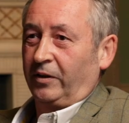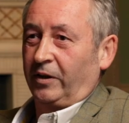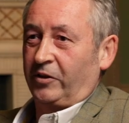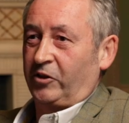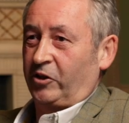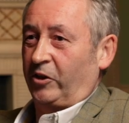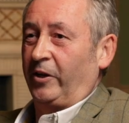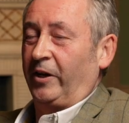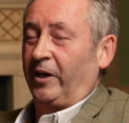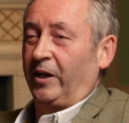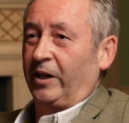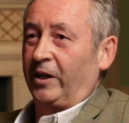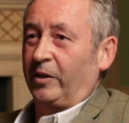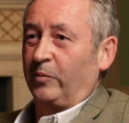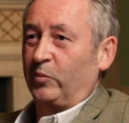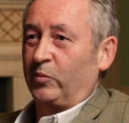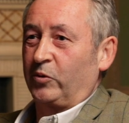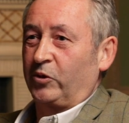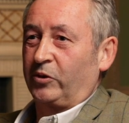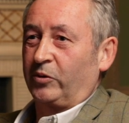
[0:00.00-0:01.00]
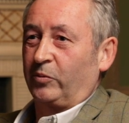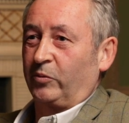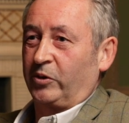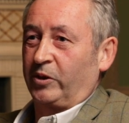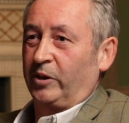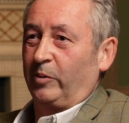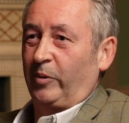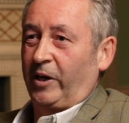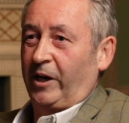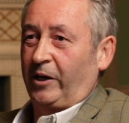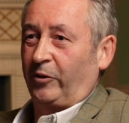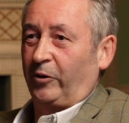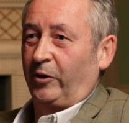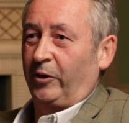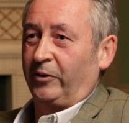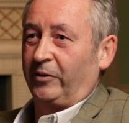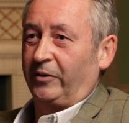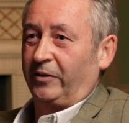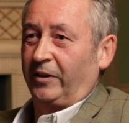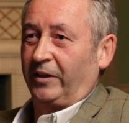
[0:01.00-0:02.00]
and Gerry Adams was in the
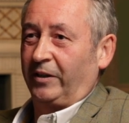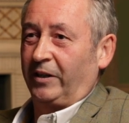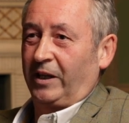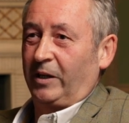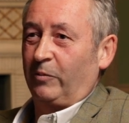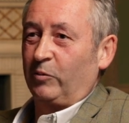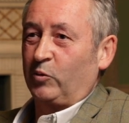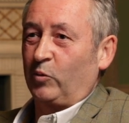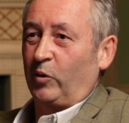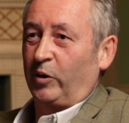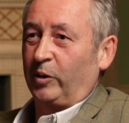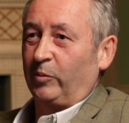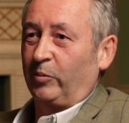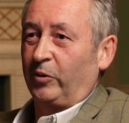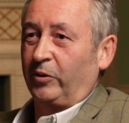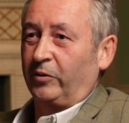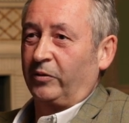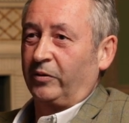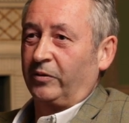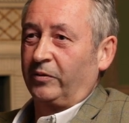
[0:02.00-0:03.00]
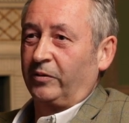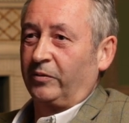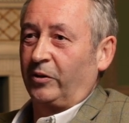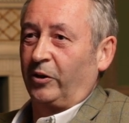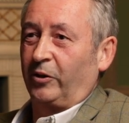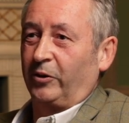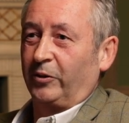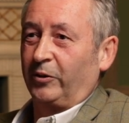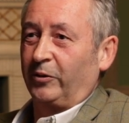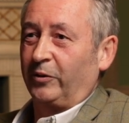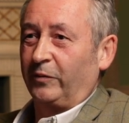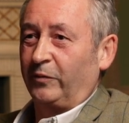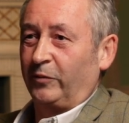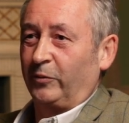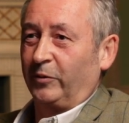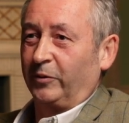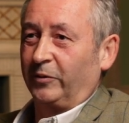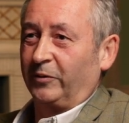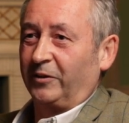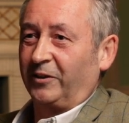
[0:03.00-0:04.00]
background, and he was walking about talking on the
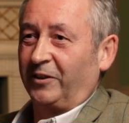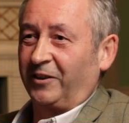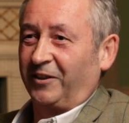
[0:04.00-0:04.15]
phone.